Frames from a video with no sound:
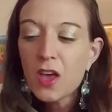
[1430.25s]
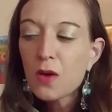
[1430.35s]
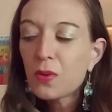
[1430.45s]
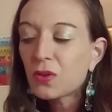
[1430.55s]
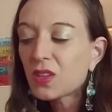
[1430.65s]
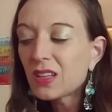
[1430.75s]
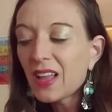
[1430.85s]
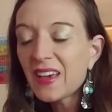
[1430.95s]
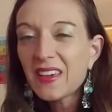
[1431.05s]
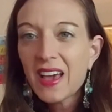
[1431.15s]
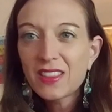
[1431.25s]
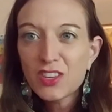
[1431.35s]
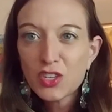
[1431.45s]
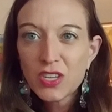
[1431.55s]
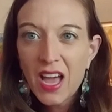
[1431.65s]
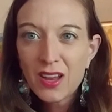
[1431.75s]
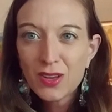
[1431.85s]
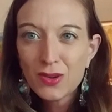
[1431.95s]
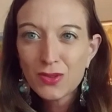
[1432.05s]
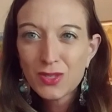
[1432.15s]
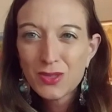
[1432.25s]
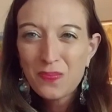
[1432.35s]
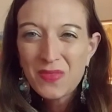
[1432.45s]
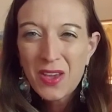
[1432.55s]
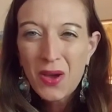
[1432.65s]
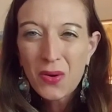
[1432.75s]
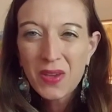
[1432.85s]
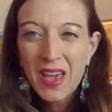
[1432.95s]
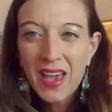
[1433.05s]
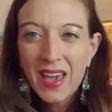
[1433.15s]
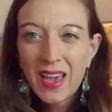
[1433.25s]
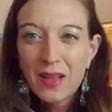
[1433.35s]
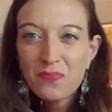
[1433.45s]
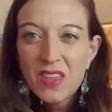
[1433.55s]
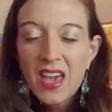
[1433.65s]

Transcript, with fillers: both the light and the shadows, okay?